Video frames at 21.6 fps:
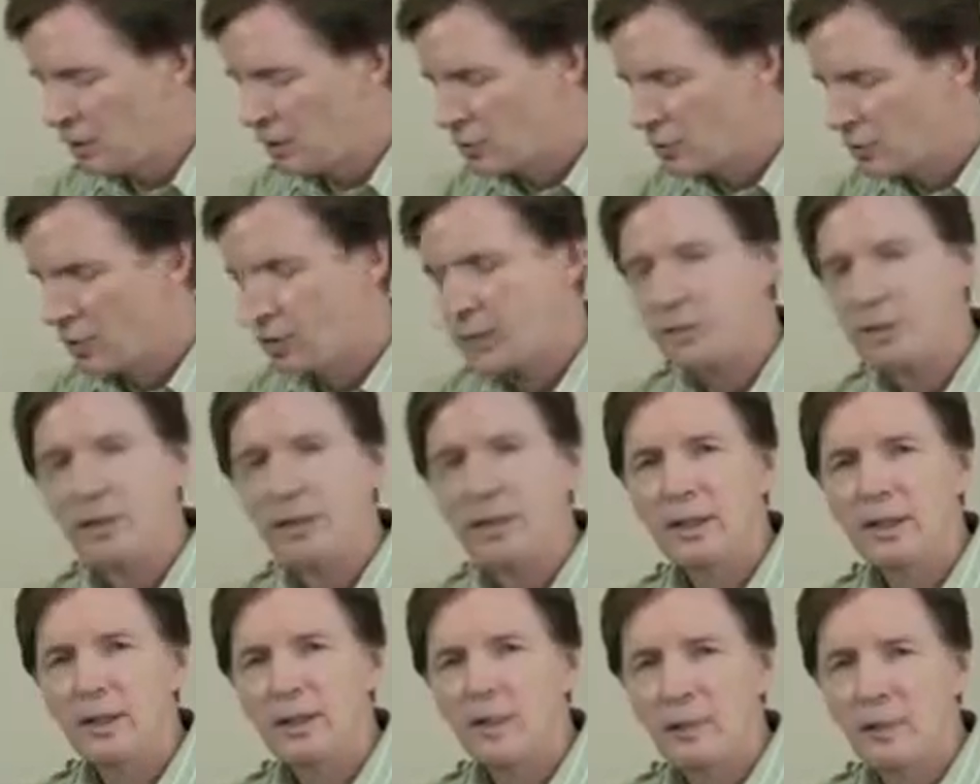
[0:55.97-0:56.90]
joins
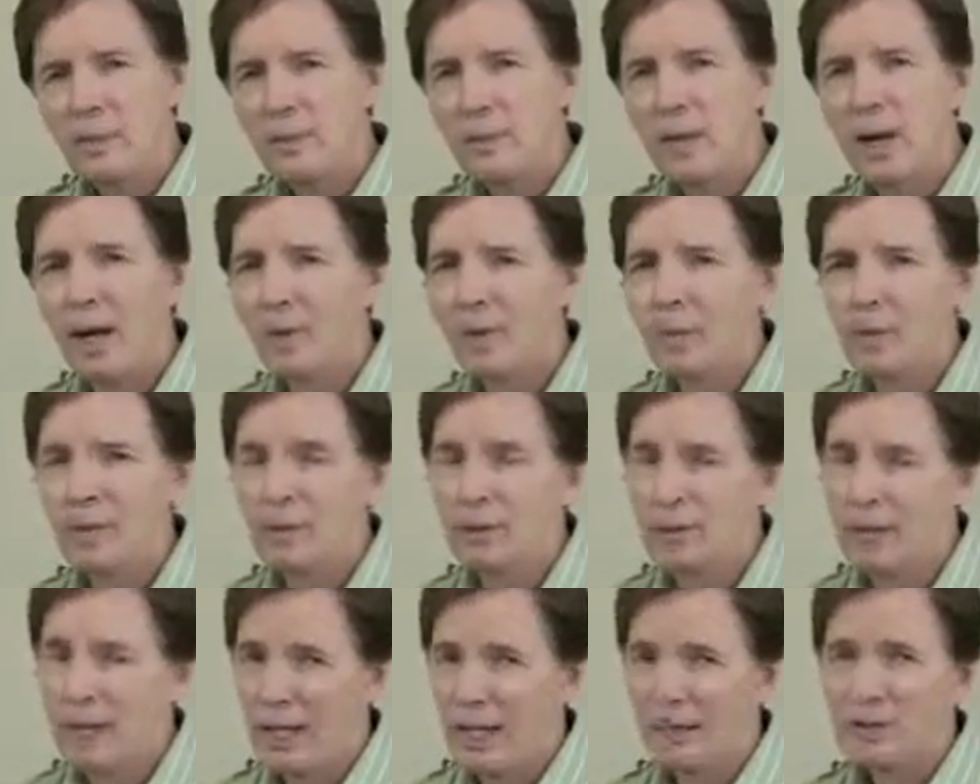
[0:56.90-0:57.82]
the very
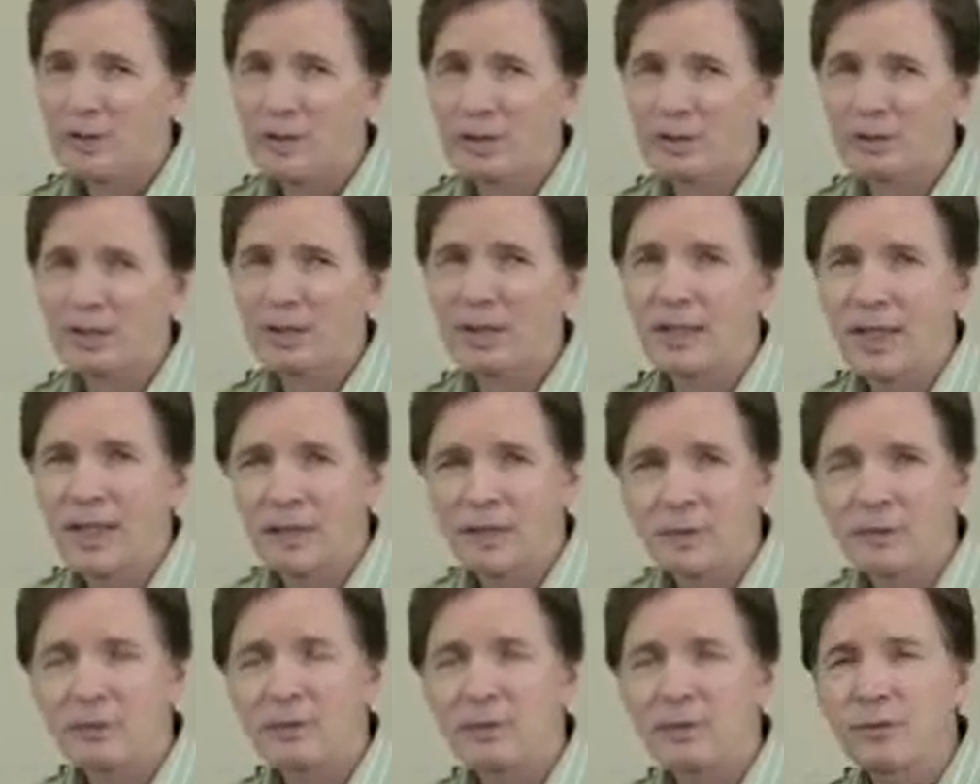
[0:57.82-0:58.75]
popular SLT
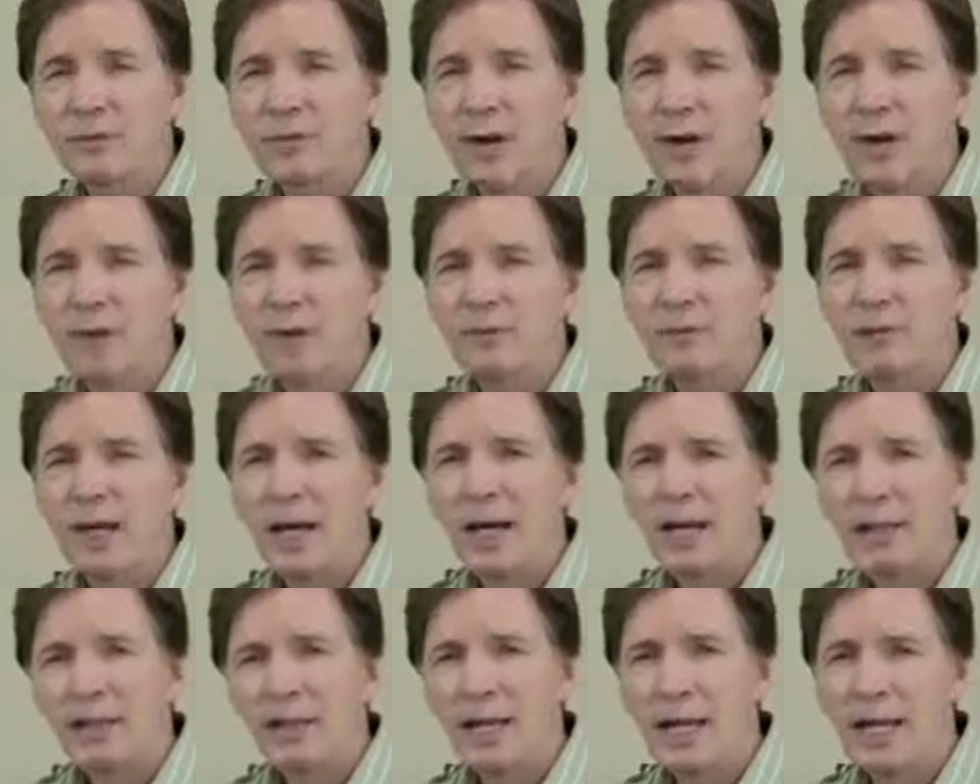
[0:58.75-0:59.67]
A55
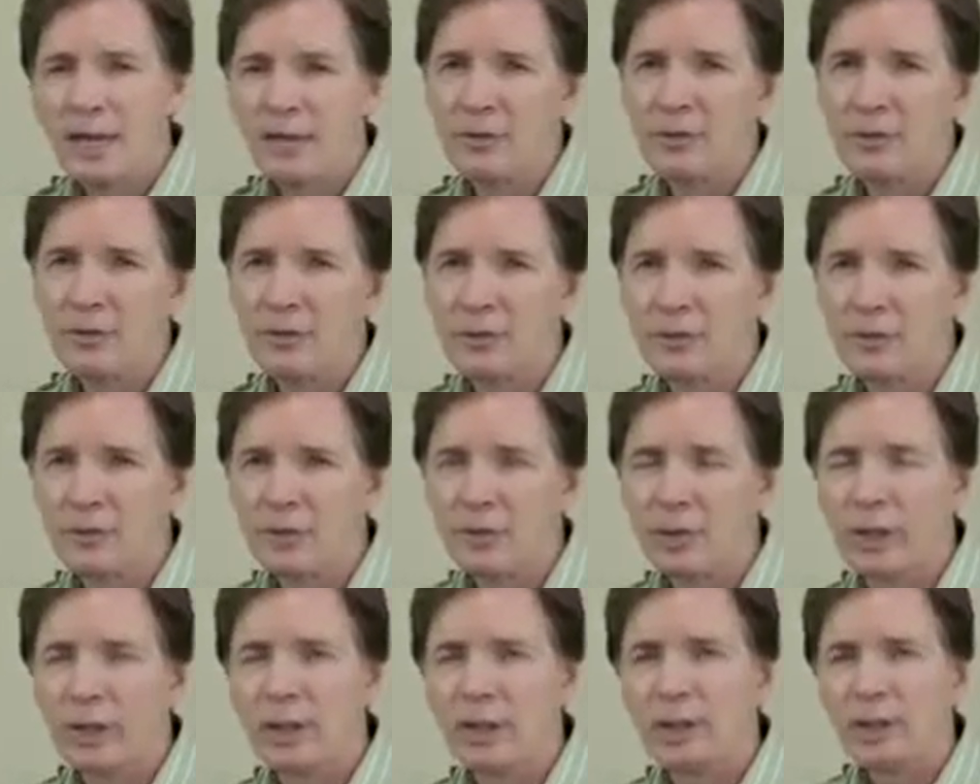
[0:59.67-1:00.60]
and the
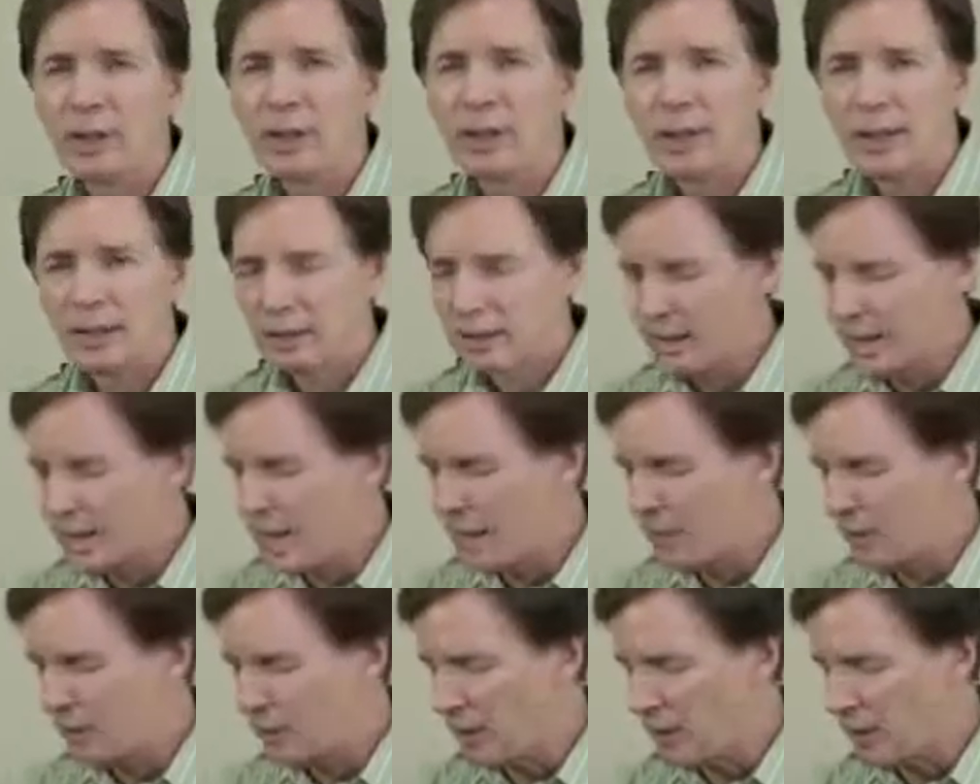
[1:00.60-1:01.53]
A33 in the
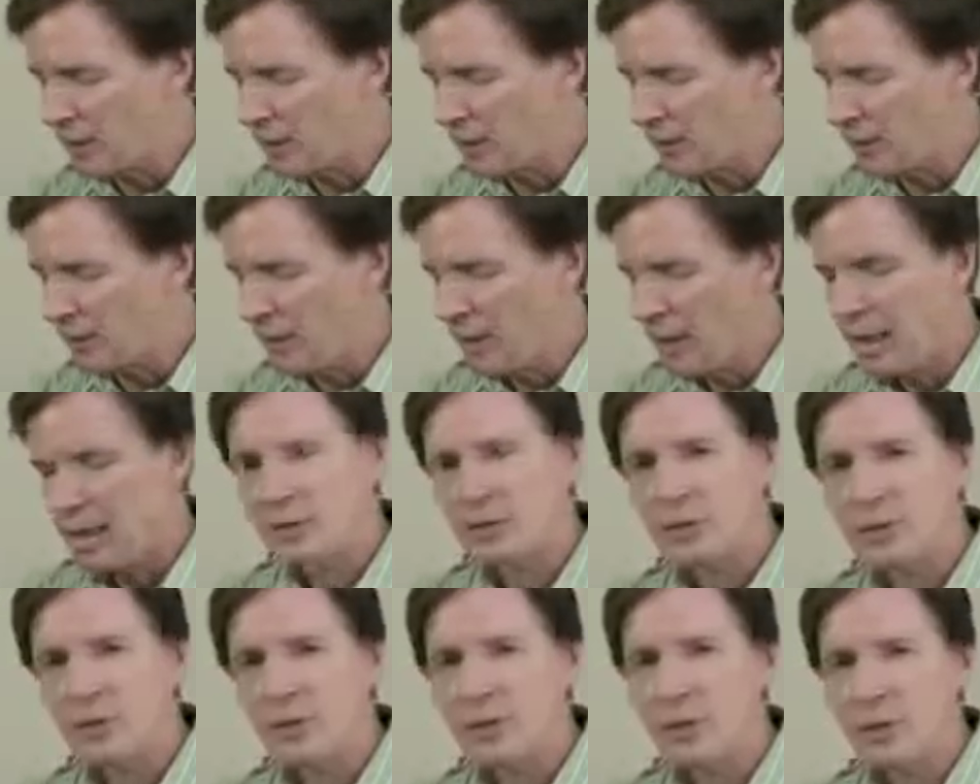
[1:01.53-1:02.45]
camera lineup, and
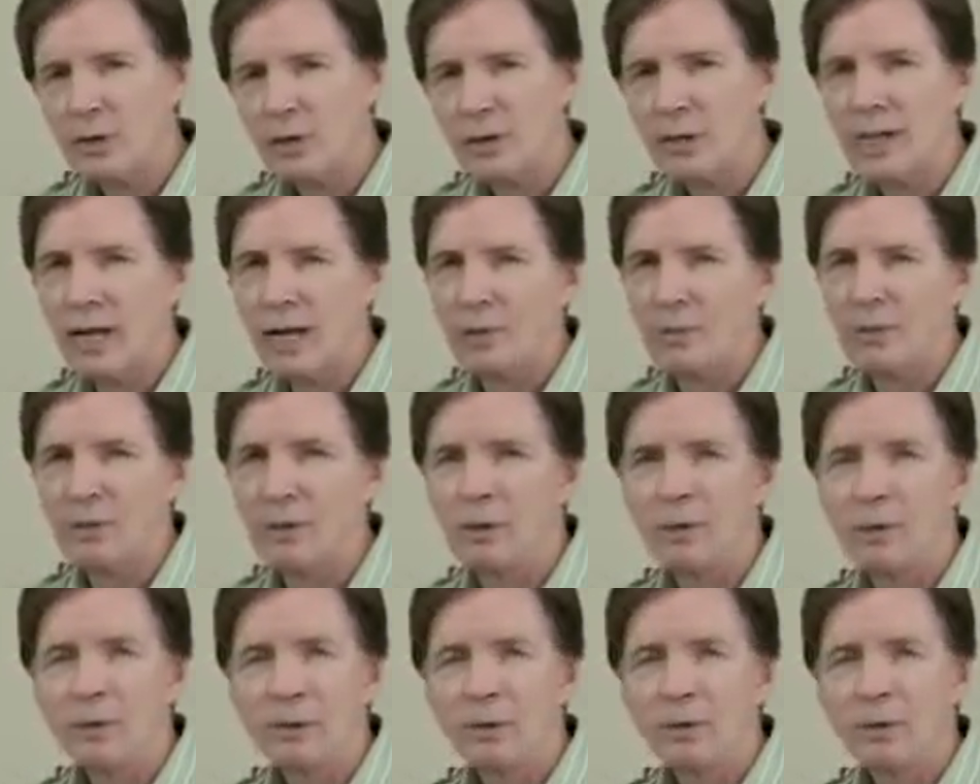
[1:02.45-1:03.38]
is the third
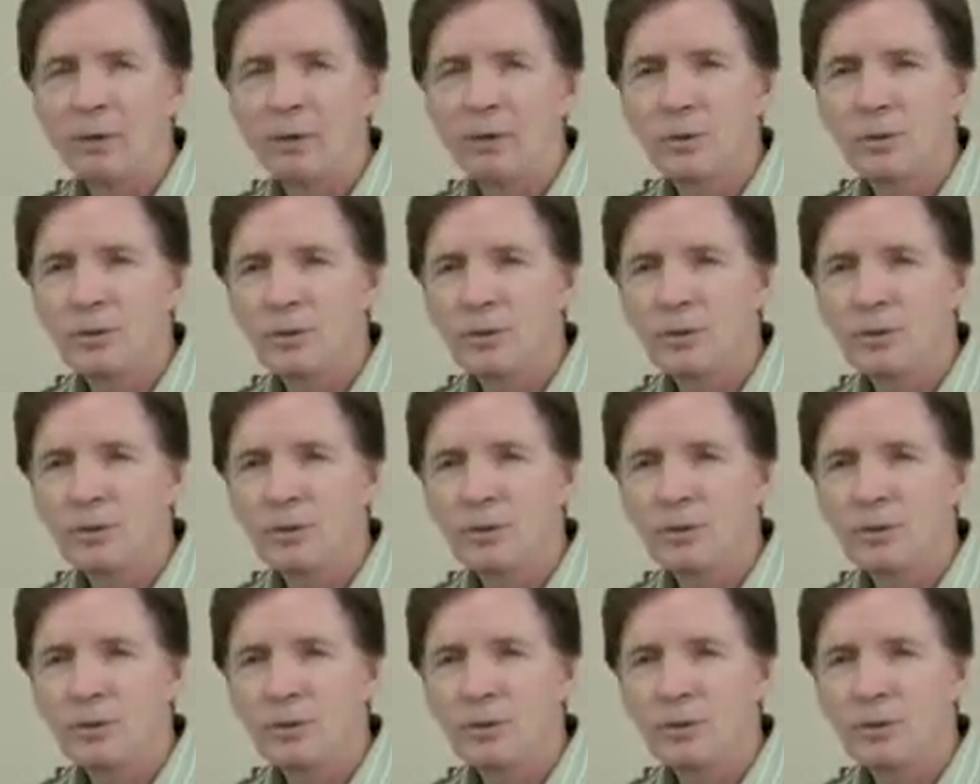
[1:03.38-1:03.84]
camera to